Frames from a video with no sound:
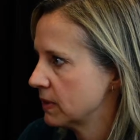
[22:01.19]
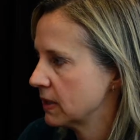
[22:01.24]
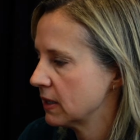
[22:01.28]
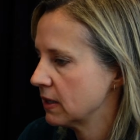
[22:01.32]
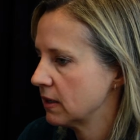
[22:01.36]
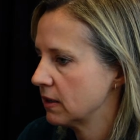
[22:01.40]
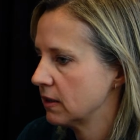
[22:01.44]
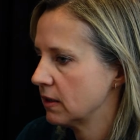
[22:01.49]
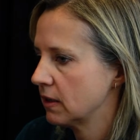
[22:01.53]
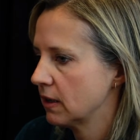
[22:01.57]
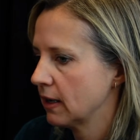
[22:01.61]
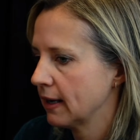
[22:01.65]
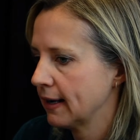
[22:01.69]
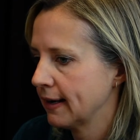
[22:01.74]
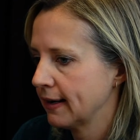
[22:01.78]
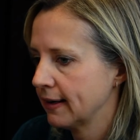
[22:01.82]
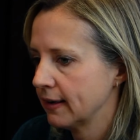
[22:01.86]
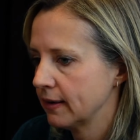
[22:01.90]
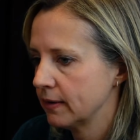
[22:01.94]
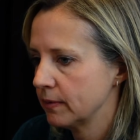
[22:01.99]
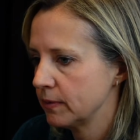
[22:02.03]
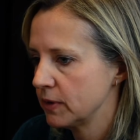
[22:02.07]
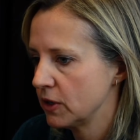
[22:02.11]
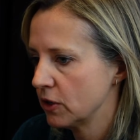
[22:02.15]
then
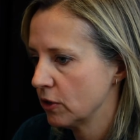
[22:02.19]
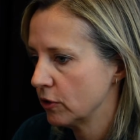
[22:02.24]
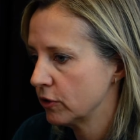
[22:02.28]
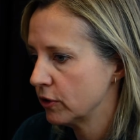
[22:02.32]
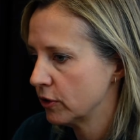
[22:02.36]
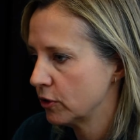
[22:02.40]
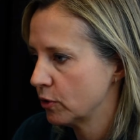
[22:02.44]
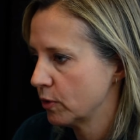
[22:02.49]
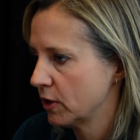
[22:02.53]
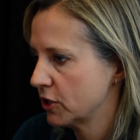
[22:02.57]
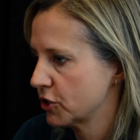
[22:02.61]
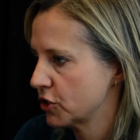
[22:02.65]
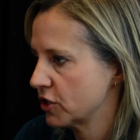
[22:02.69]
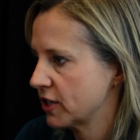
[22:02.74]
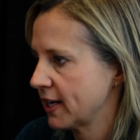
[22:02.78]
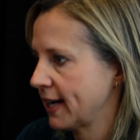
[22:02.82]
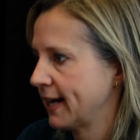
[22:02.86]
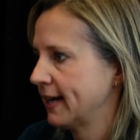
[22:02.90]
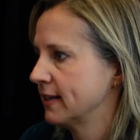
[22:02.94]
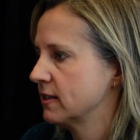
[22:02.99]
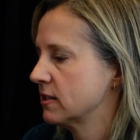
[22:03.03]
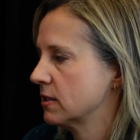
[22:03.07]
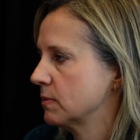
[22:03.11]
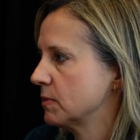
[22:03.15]
a good question to
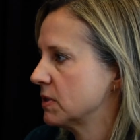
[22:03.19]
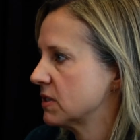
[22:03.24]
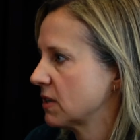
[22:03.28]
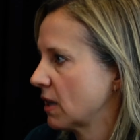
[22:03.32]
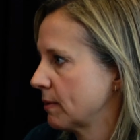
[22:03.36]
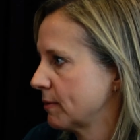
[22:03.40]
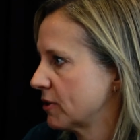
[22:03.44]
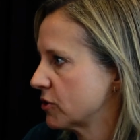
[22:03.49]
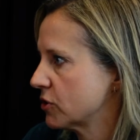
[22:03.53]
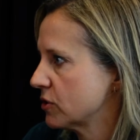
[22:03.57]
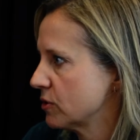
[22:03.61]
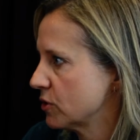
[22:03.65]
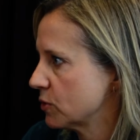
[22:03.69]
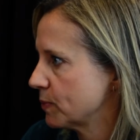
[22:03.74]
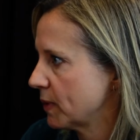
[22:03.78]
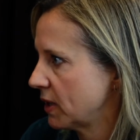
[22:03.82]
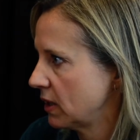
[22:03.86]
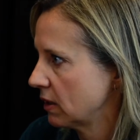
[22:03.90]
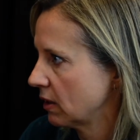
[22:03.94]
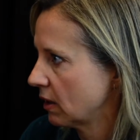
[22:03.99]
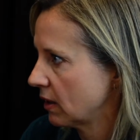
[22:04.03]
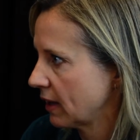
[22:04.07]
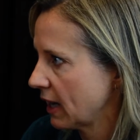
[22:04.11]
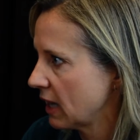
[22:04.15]
ask them is how much they're
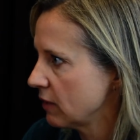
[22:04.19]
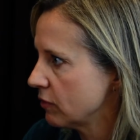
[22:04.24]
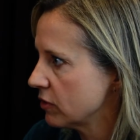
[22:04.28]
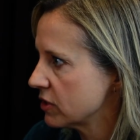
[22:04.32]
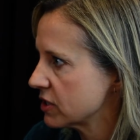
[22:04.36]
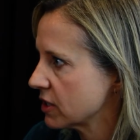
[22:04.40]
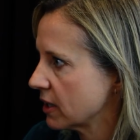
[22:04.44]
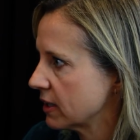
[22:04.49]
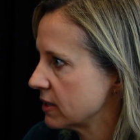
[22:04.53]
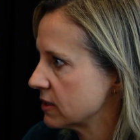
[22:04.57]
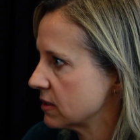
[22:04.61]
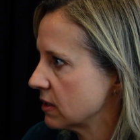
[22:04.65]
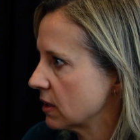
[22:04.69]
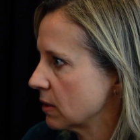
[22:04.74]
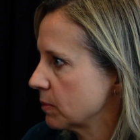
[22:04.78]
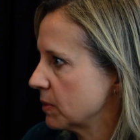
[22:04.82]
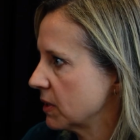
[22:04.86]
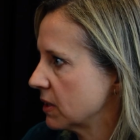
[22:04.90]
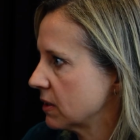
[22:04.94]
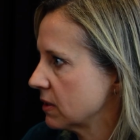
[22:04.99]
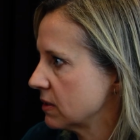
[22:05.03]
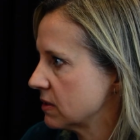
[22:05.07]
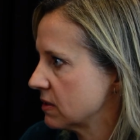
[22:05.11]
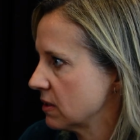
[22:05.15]
spending on advertising,
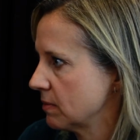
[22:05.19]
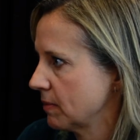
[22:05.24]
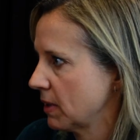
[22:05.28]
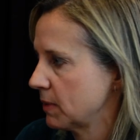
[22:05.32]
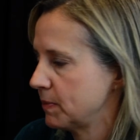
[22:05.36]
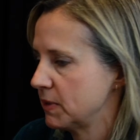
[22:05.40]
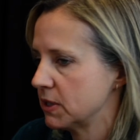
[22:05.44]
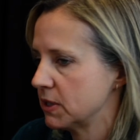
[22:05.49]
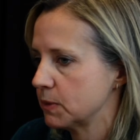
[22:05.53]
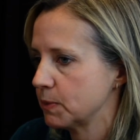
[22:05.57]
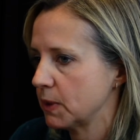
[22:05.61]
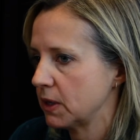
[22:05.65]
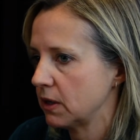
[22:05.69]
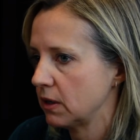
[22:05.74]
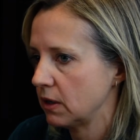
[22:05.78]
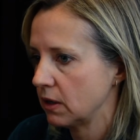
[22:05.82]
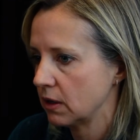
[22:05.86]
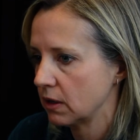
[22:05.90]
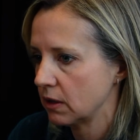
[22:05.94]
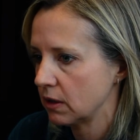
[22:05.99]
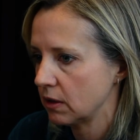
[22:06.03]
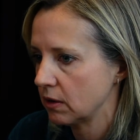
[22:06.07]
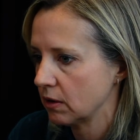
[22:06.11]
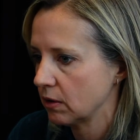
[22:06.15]
because they might be
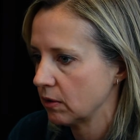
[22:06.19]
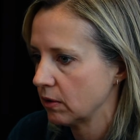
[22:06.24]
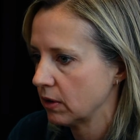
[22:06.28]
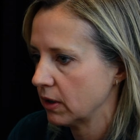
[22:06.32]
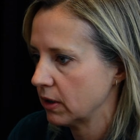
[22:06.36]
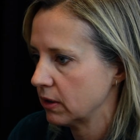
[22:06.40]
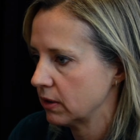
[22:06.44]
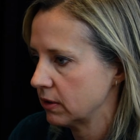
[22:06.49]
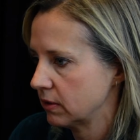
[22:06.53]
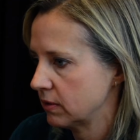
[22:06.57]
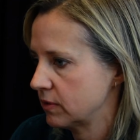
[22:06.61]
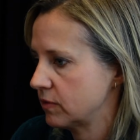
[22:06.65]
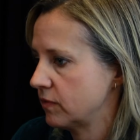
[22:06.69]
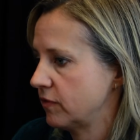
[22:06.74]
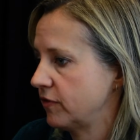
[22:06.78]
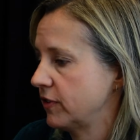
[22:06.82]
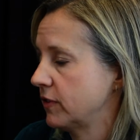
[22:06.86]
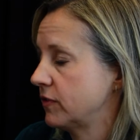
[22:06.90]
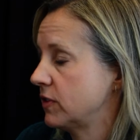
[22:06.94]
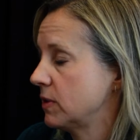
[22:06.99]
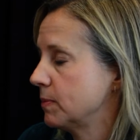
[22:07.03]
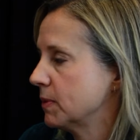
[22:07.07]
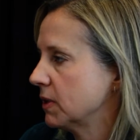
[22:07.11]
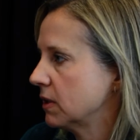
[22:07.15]
spending
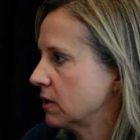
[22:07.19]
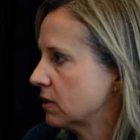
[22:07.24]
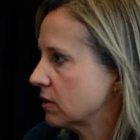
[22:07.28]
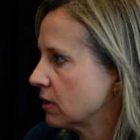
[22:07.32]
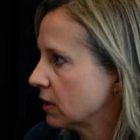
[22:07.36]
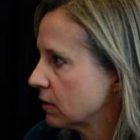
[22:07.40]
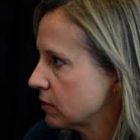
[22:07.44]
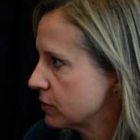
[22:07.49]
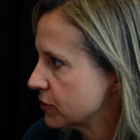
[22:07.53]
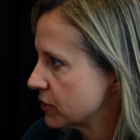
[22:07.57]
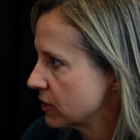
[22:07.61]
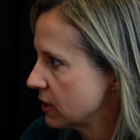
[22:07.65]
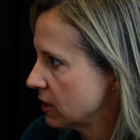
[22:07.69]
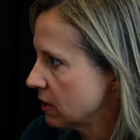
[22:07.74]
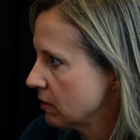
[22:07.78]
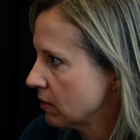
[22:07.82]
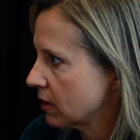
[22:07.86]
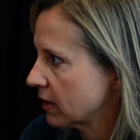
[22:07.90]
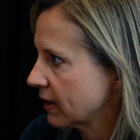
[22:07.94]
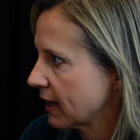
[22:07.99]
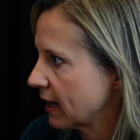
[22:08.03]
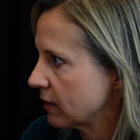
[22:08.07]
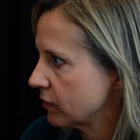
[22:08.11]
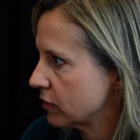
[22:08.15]
$50 million a year
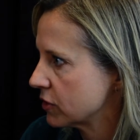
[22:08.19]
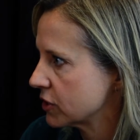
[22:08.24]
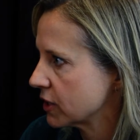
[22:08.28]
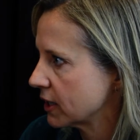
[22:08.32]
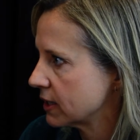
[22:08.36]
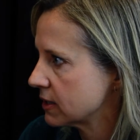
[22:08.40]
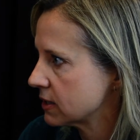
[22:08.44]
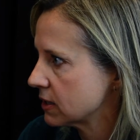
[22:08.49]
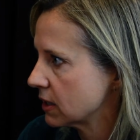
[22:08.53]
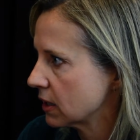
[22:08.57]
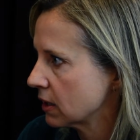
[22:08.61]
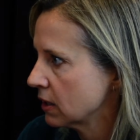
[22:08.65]
on advertising.